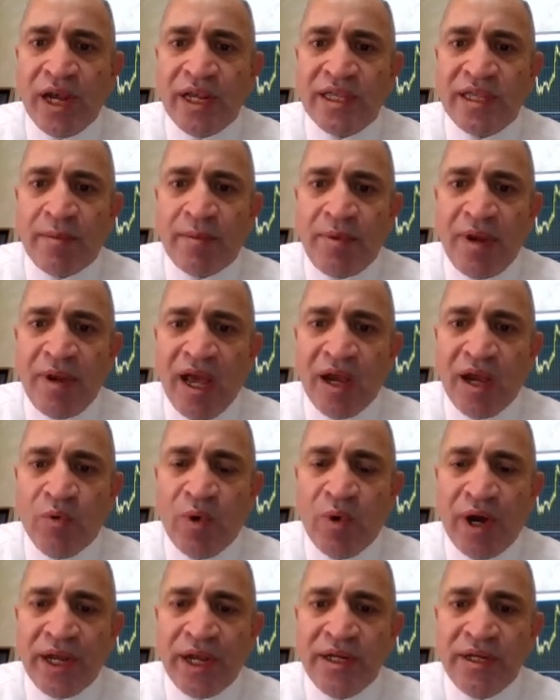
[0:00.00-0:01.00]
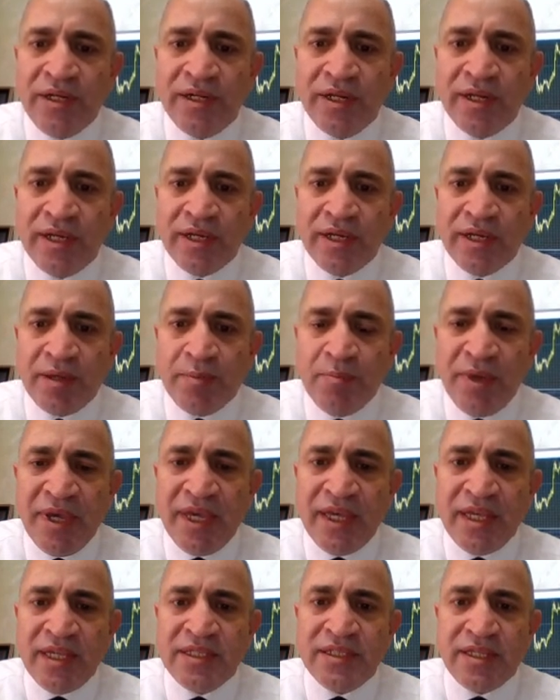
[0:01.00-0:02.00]
while the black one
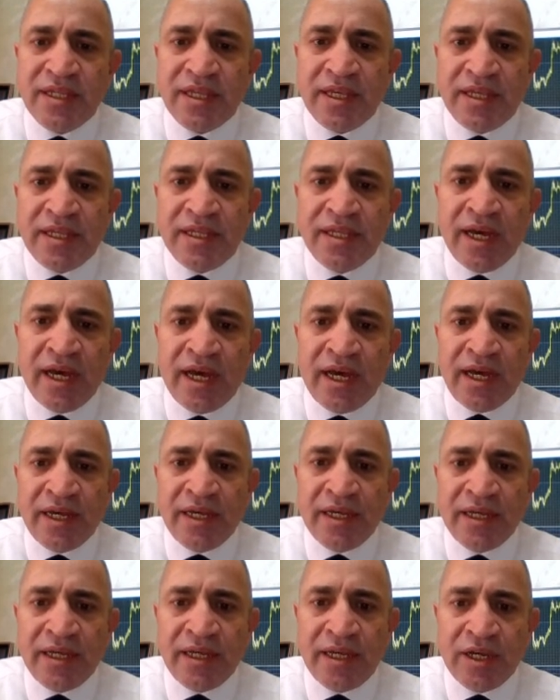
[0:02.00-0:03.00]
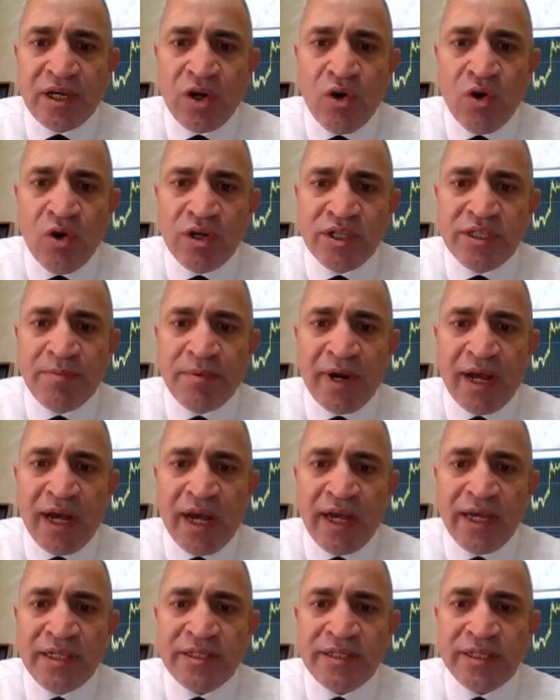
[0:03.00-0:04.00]
means the closed
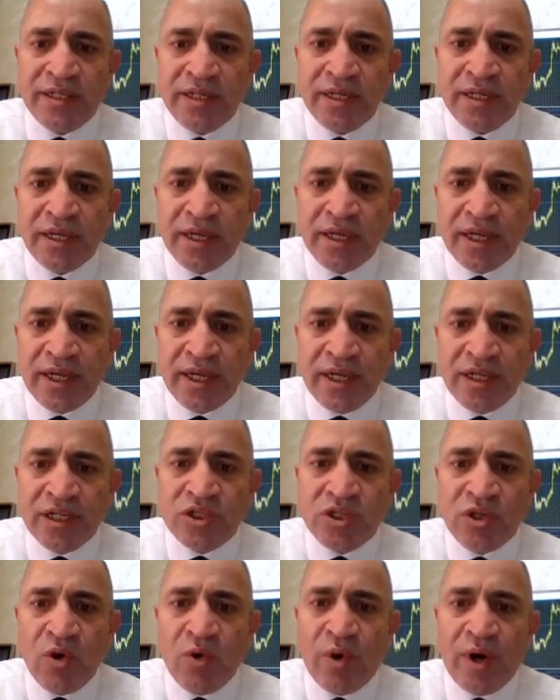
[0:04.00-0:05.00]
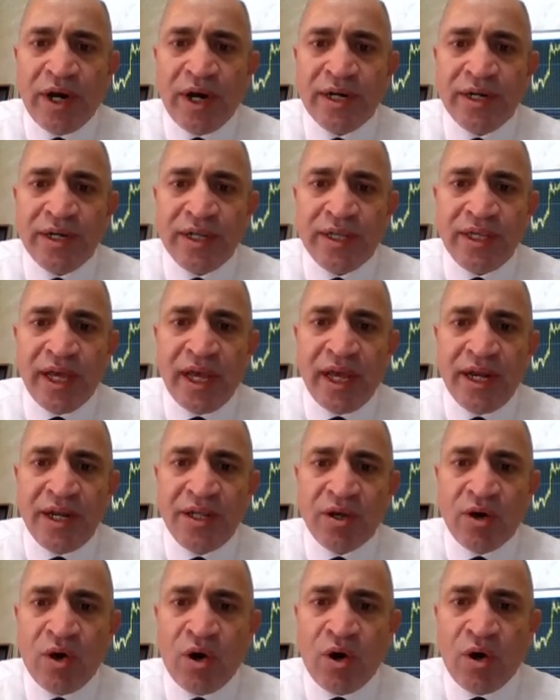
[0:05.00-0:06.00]
price is lower
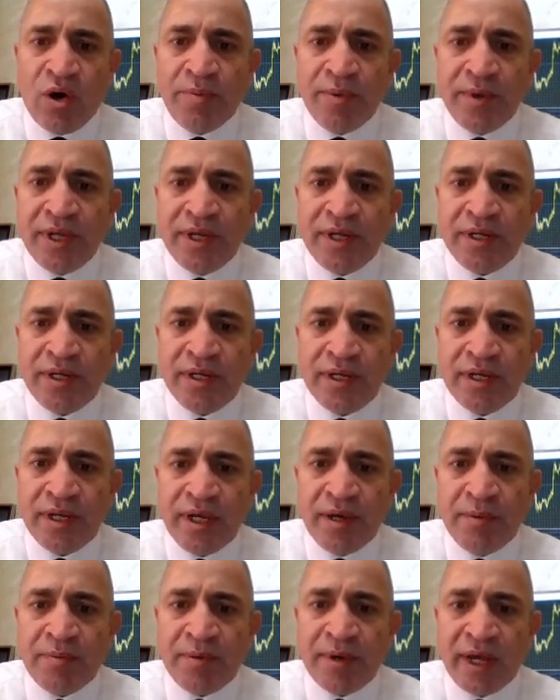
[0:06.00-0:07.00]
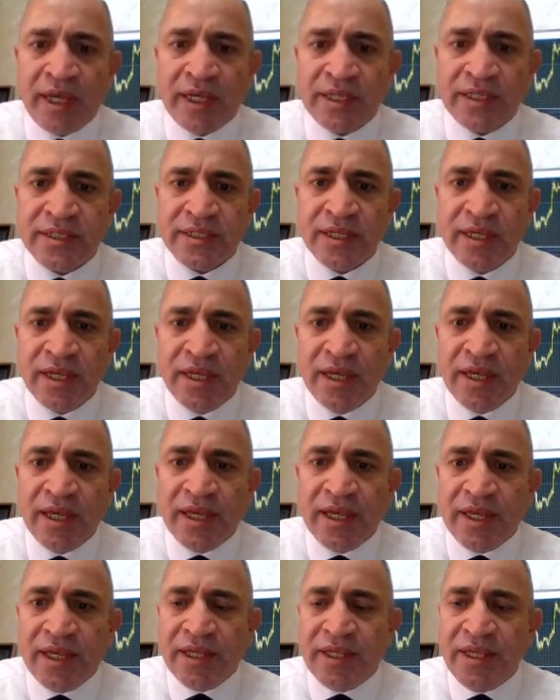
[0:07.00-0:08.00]
than the open price.
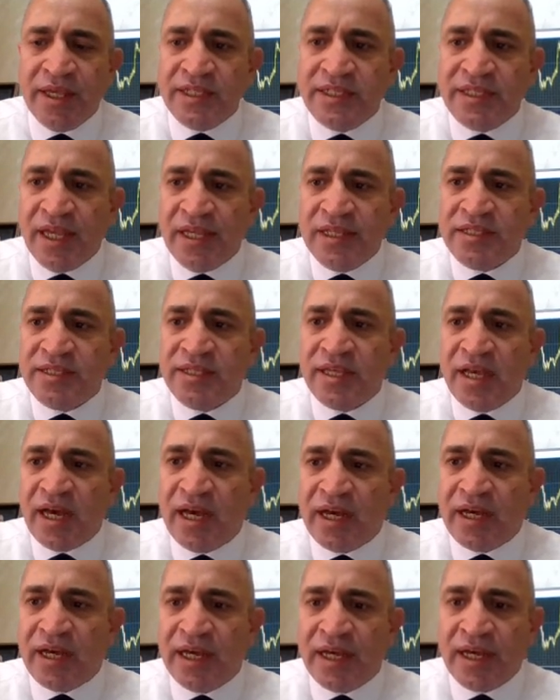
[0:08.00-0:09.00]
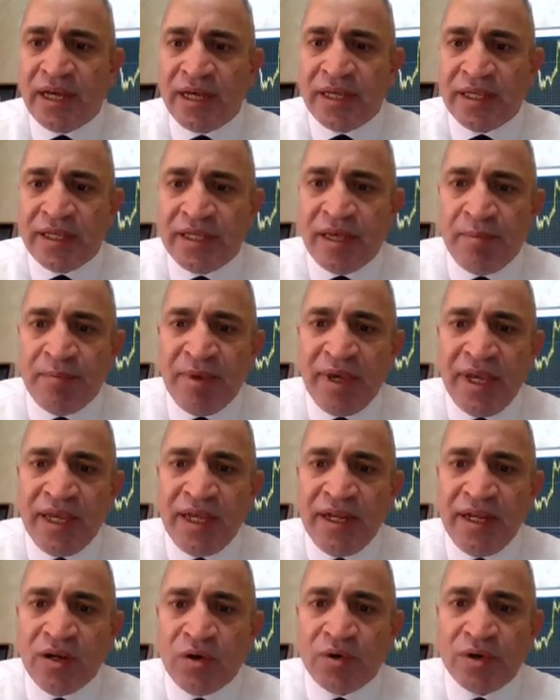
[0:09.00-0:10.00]
This is the
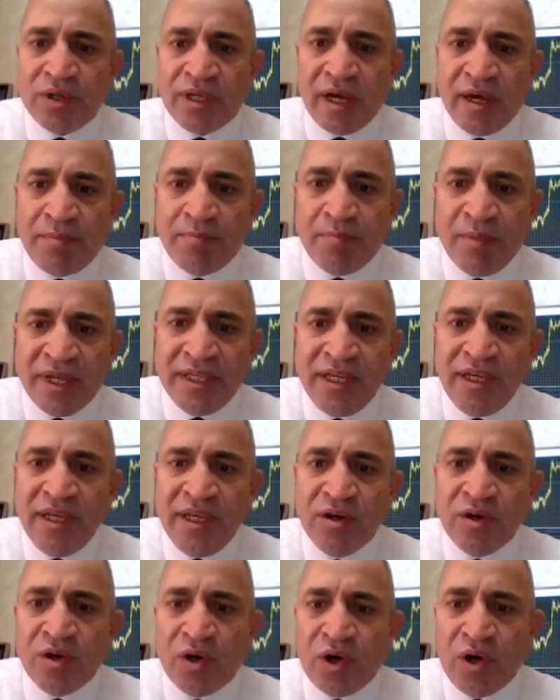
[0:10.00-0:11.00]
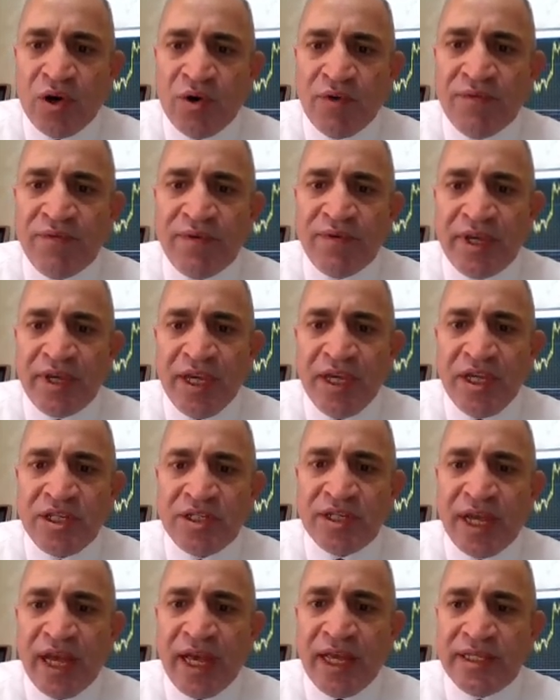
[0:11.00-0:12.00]
main or the body of
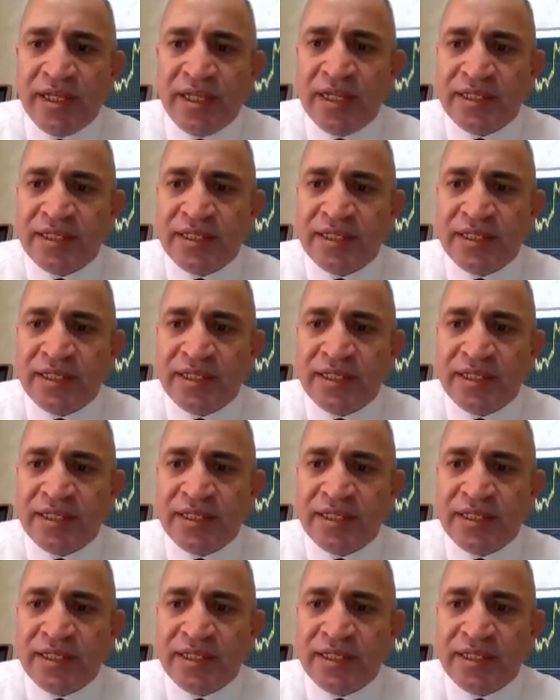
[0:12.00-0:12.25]
each